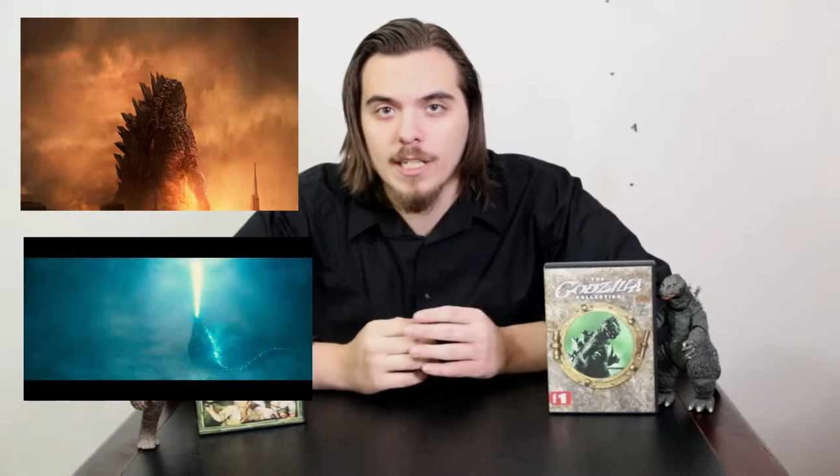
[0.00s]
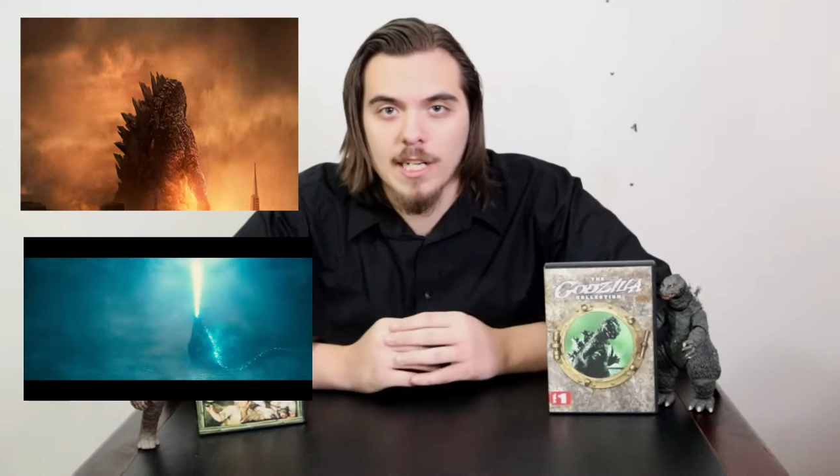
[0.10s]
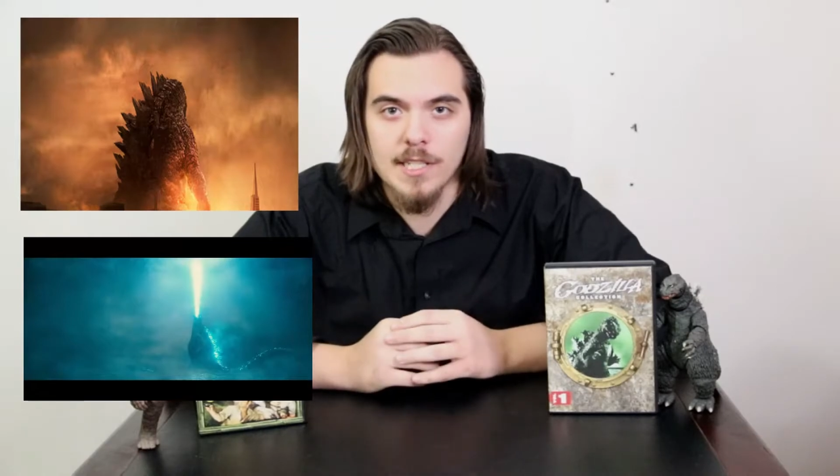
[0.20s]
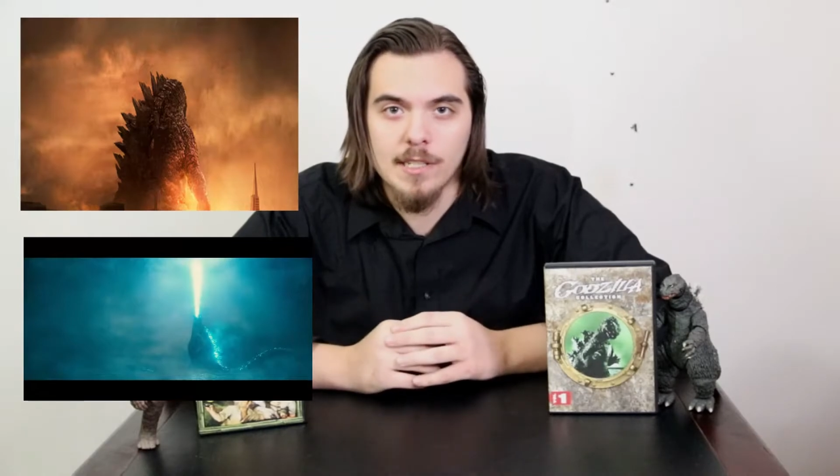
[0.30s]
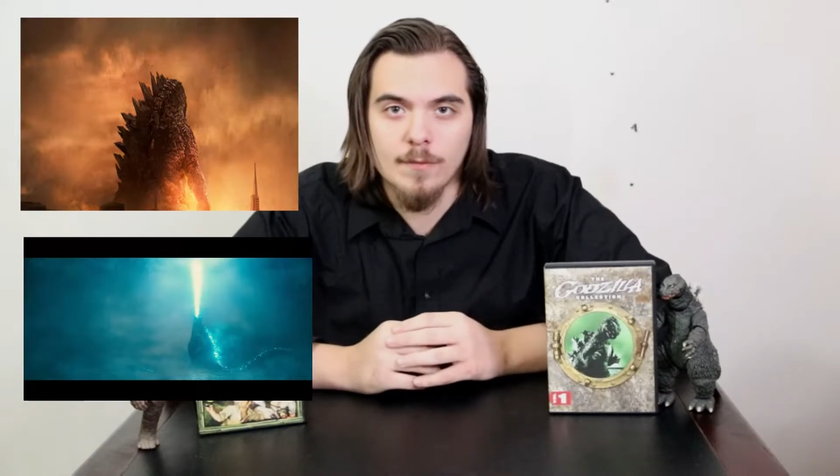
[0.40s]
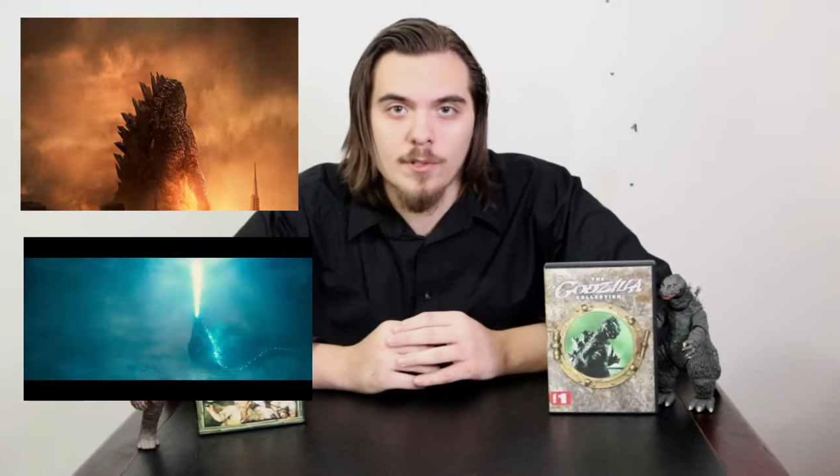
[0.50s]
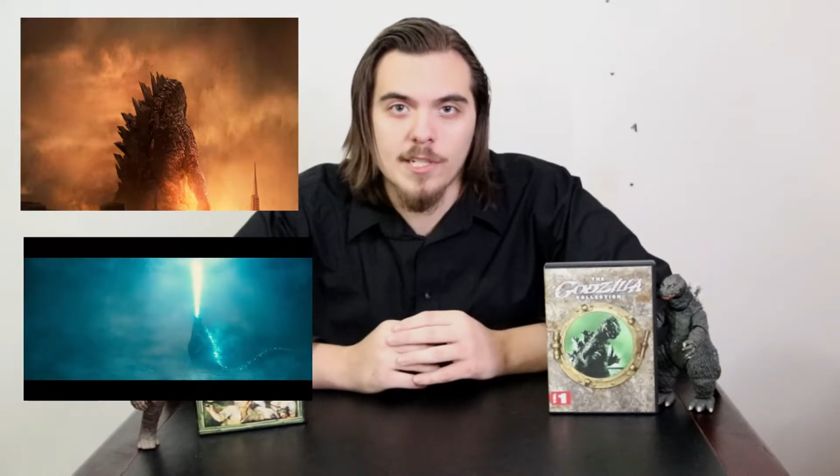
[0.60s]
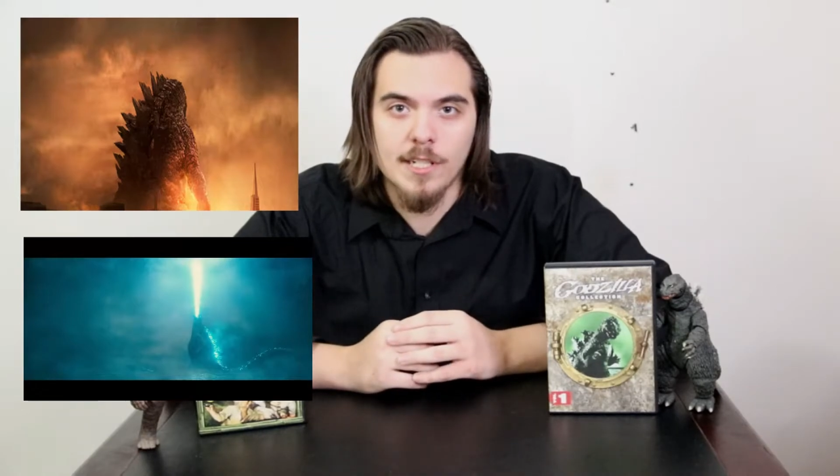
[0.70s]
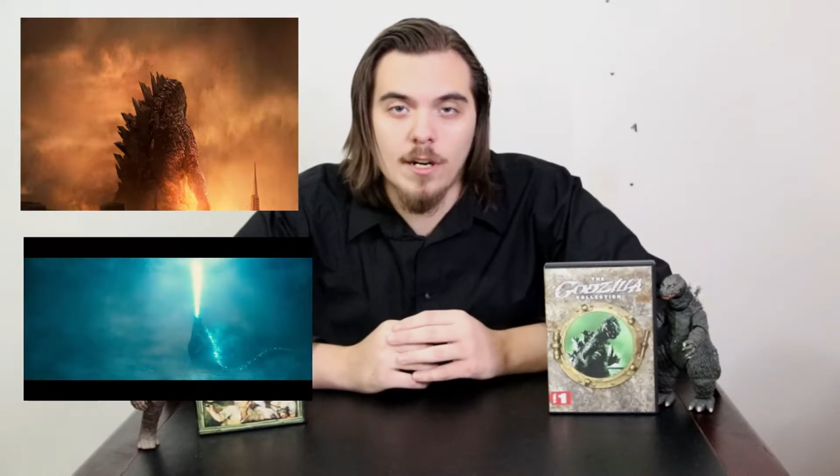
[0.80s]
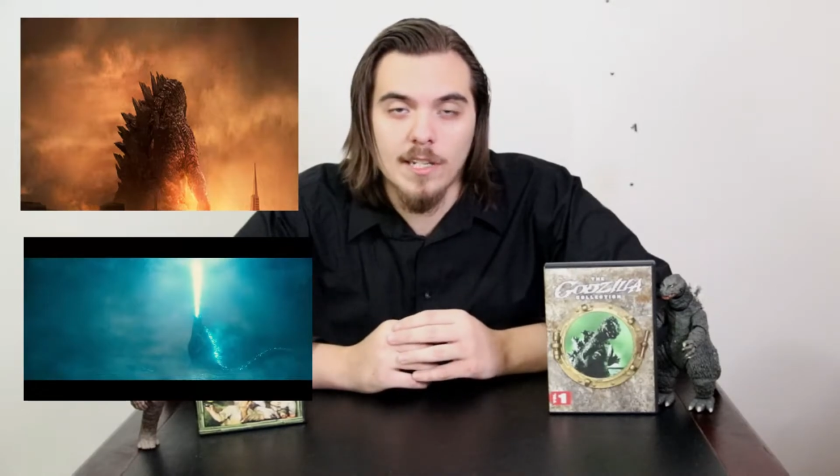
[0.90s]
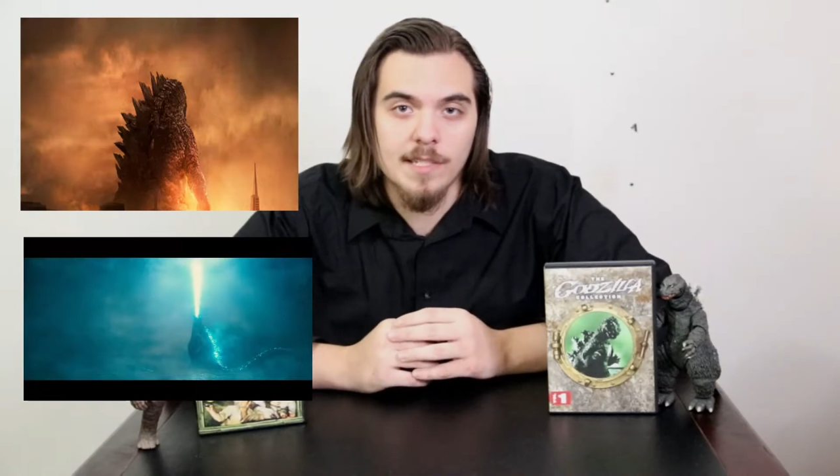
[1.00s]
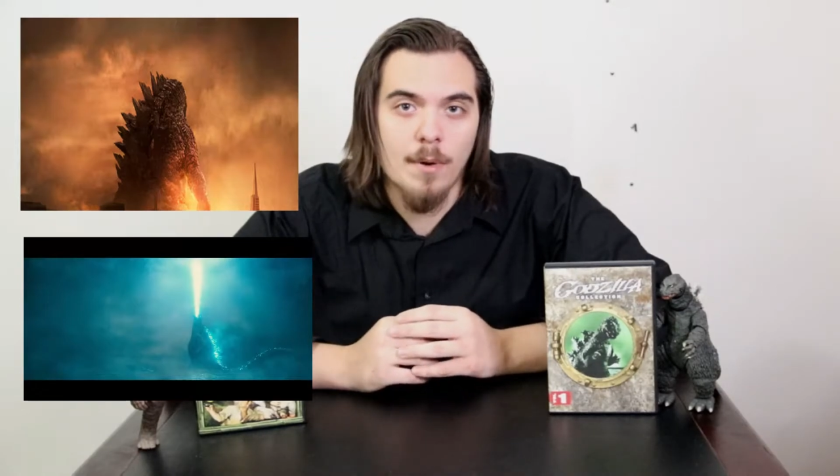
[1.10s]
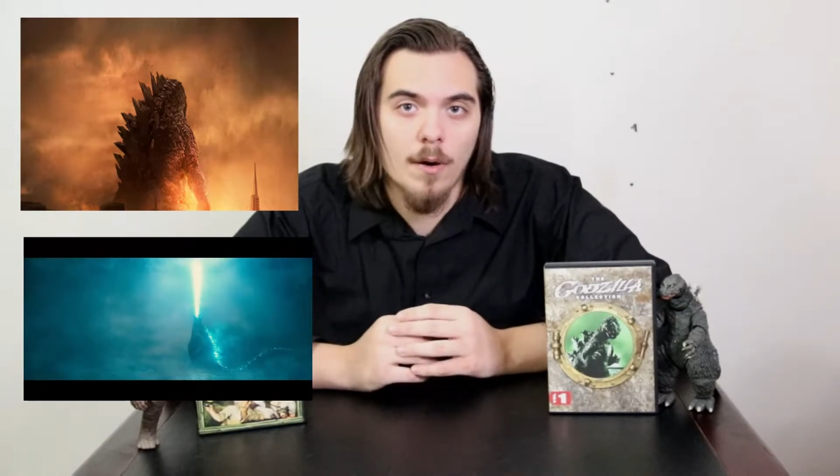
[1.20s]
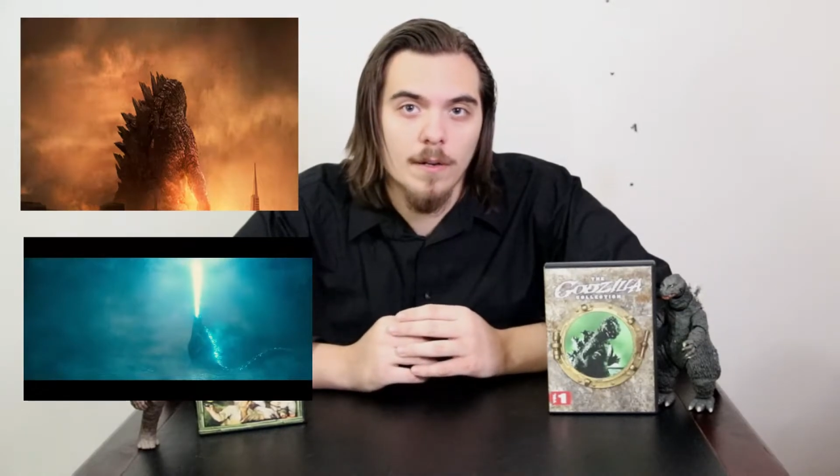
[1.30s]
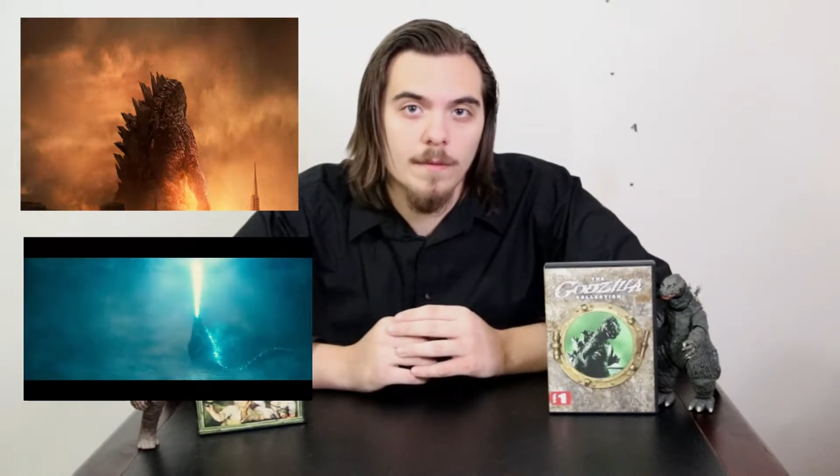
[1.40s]
Godzilla vs. Kong is a
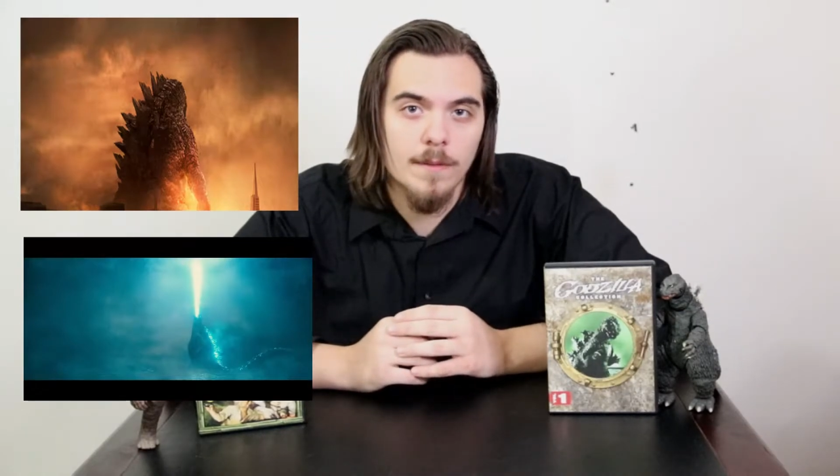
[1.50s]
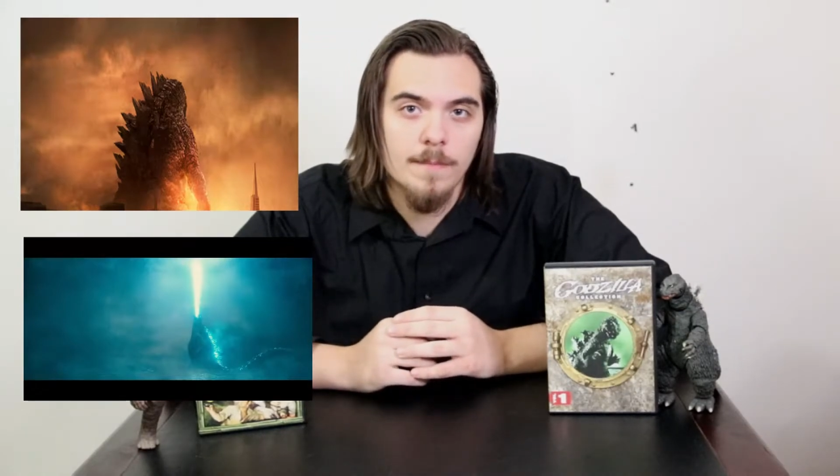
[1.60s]
part of.